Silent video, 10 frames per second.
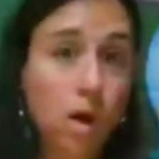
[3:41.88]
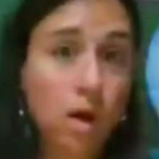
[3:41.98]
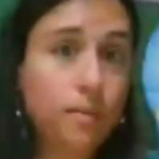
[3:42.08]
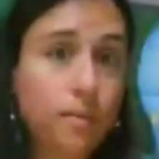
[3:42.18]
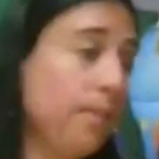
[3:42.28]

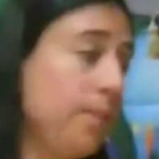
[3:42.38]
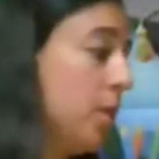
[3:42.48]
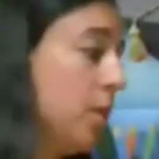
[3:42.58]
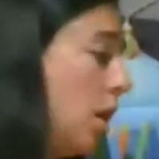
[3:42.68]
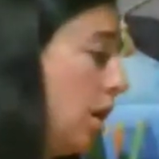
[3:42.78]
Or
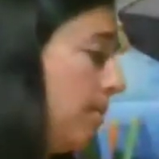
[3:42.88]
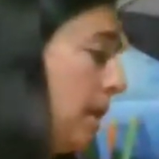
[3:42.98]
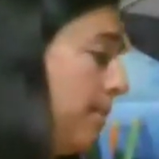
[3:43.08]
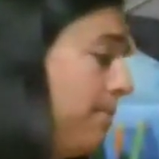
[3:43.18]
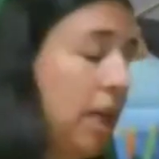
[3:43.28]
on
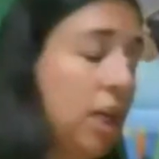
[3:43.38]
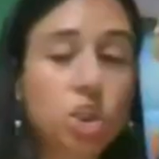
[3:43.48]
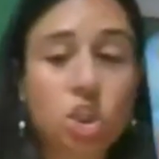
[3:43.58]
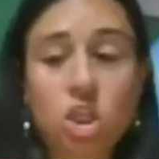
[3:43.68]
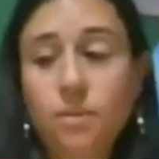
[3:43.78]
my
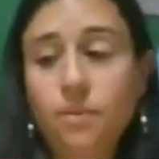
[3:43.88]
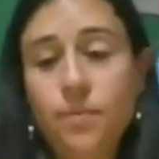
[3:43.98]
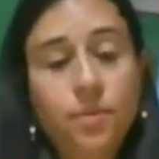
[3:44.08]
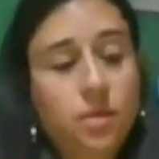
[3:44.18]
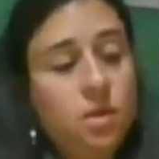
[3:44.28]
picture,